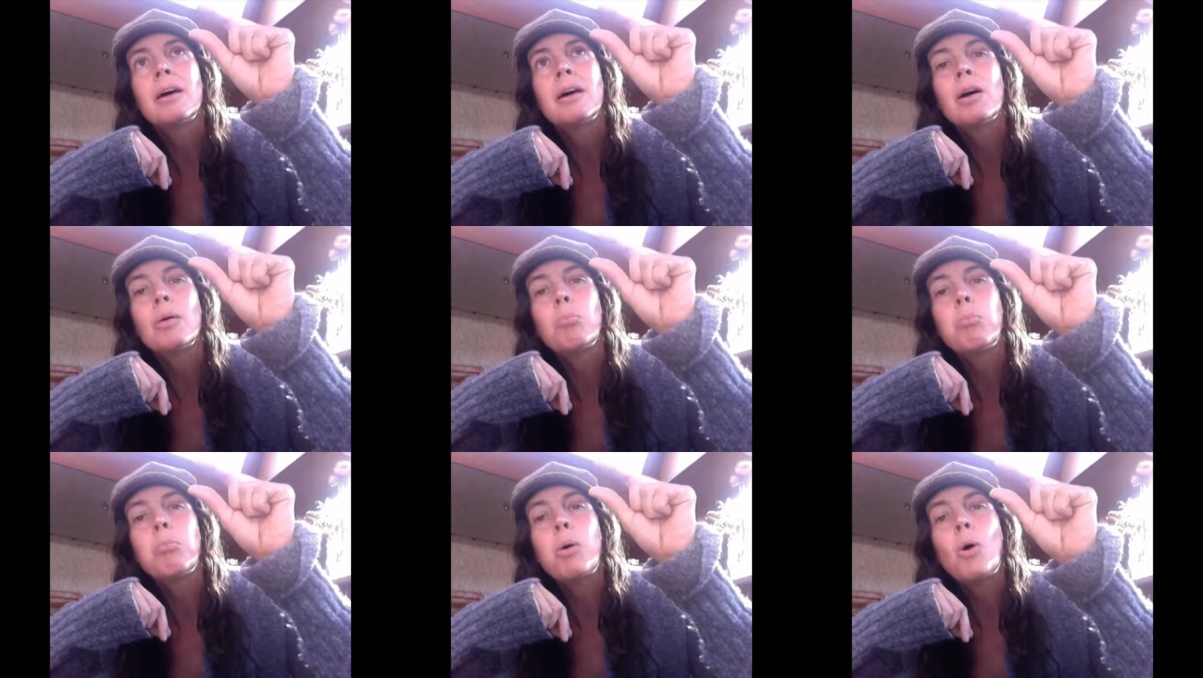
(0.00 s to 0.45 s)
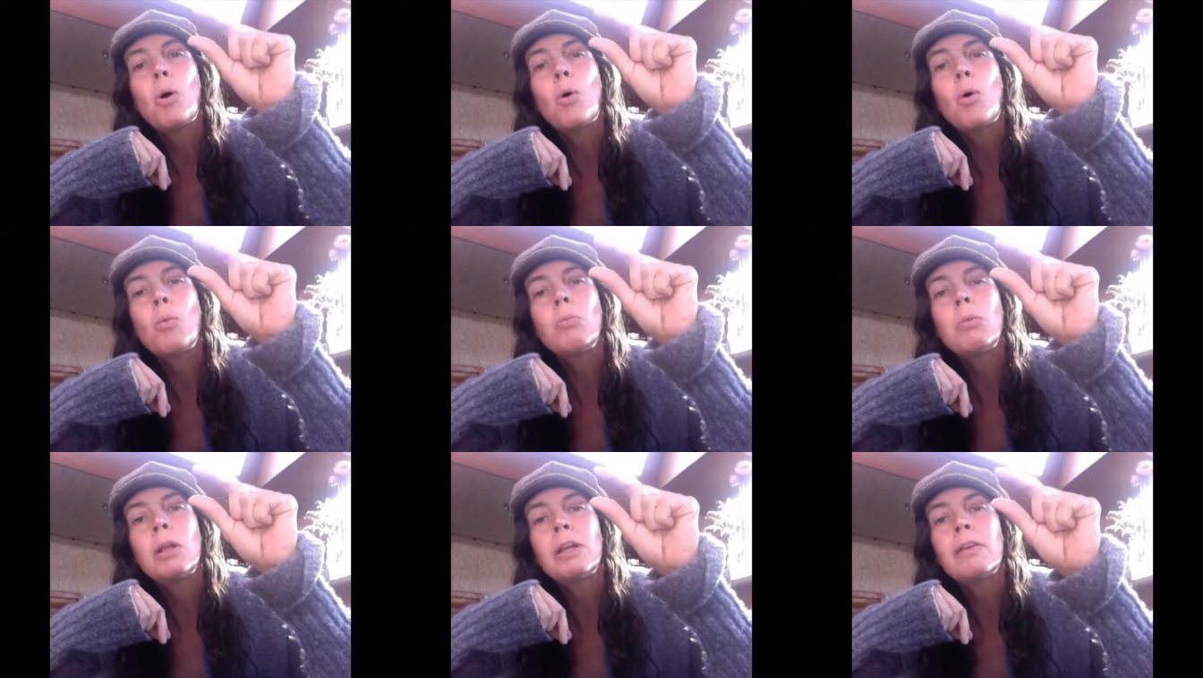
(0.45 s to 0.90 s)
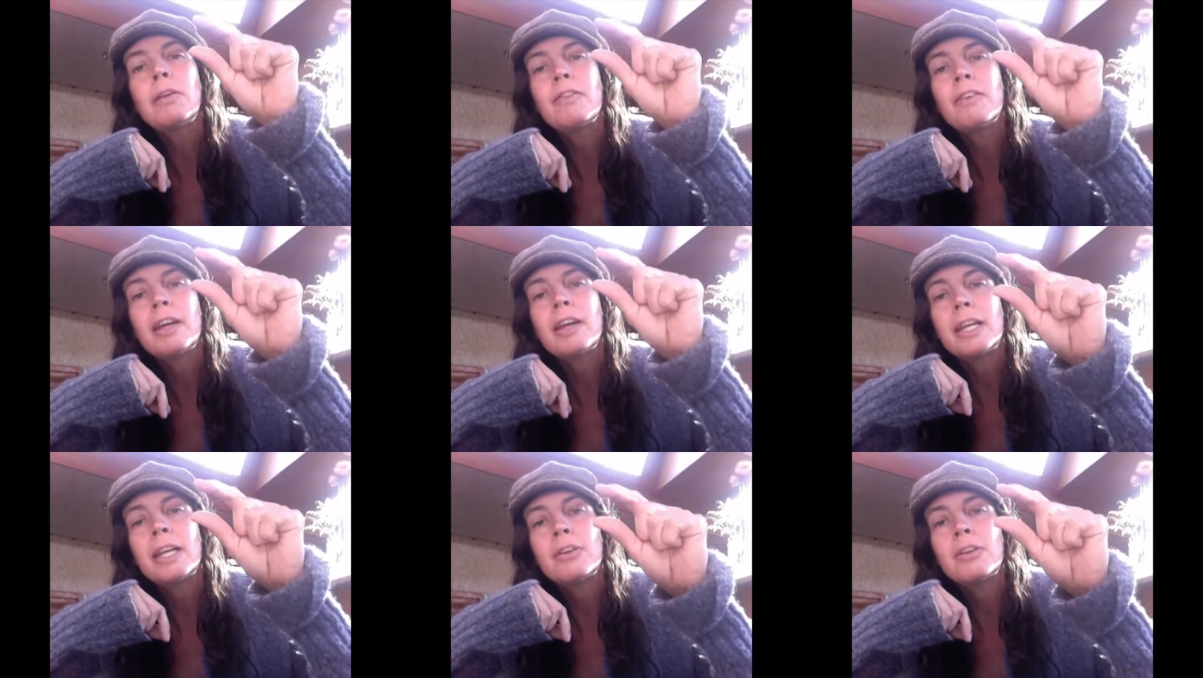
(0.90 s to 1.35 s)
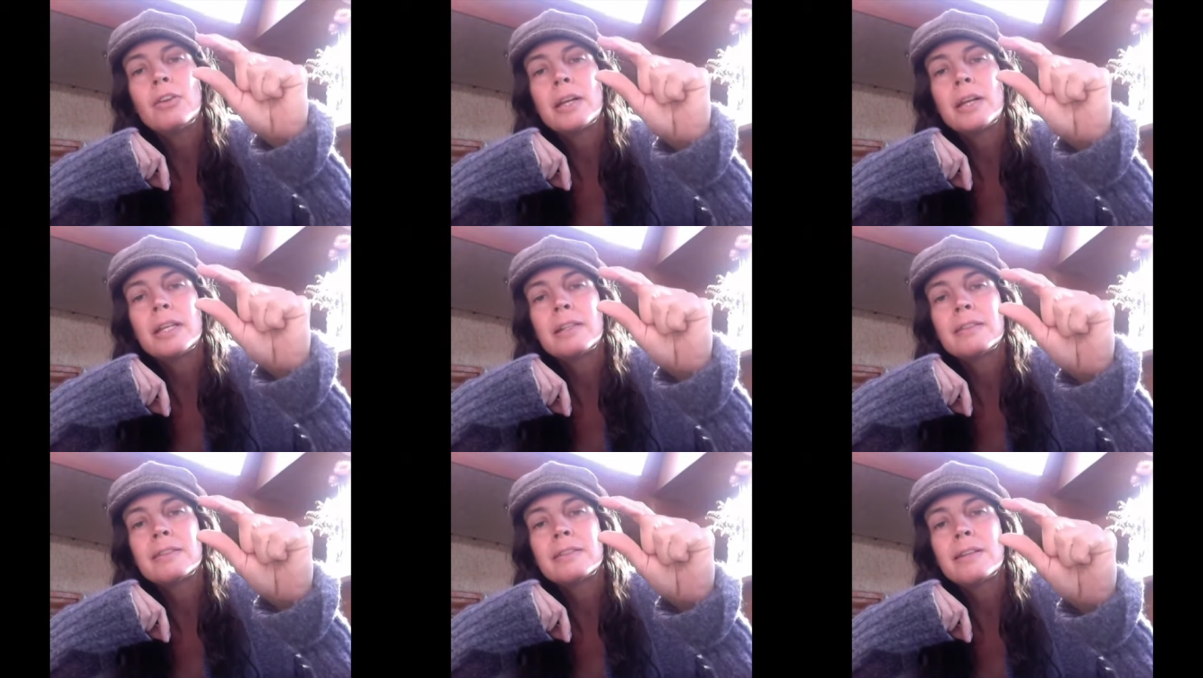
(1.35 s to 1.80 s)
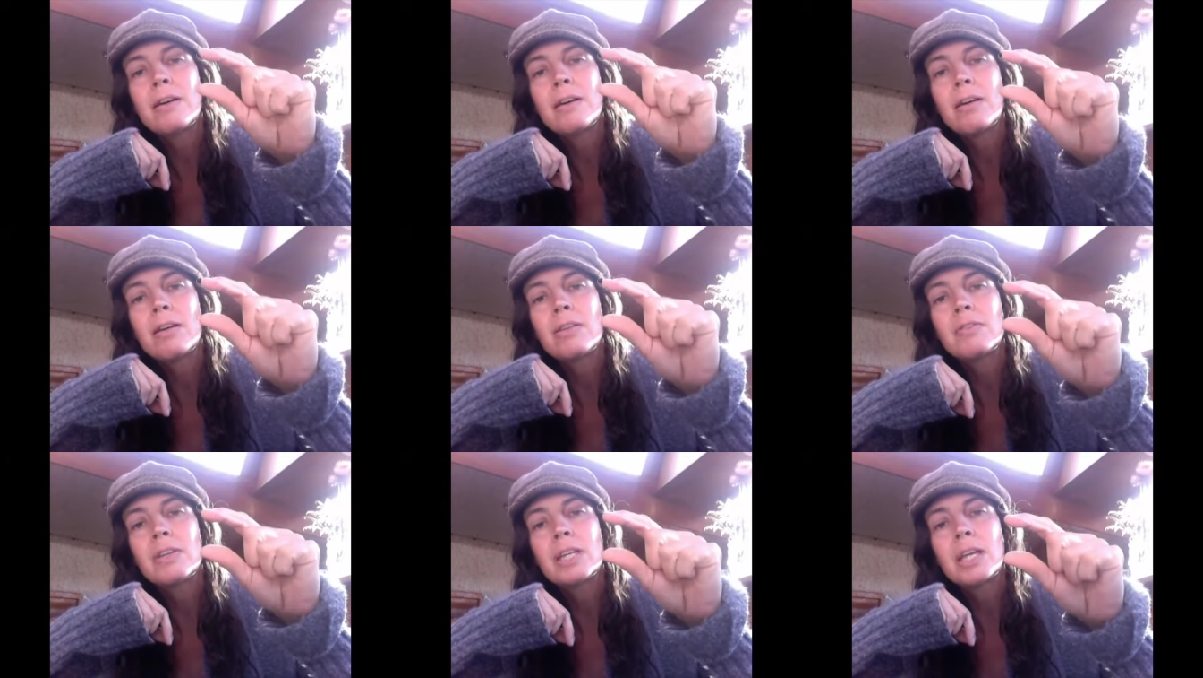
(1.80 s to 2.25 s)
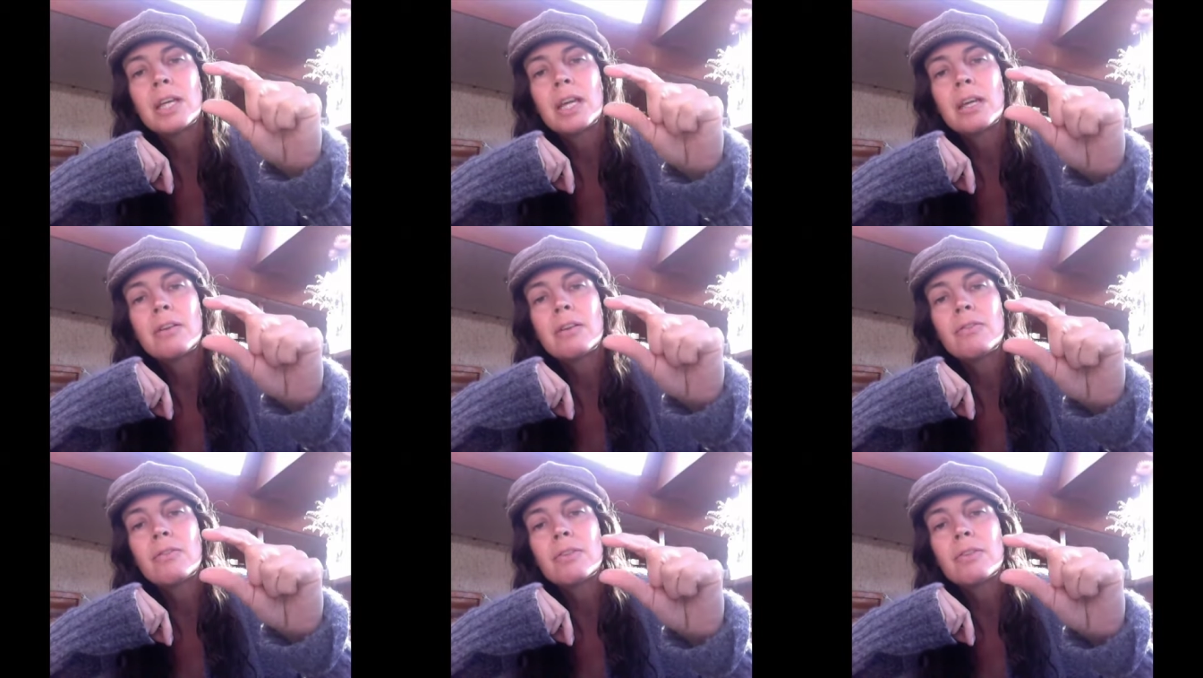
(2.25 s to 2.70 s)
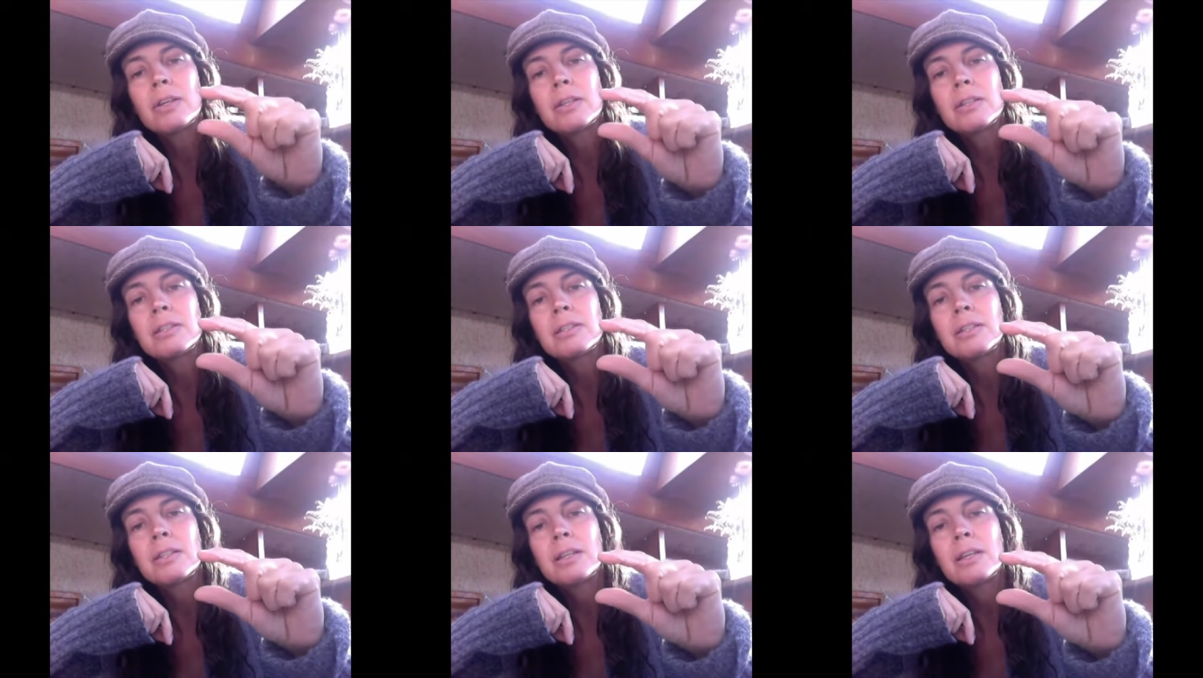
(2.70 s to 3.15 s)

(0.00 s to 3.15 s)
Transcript: a palm leaf headdress diving headfirst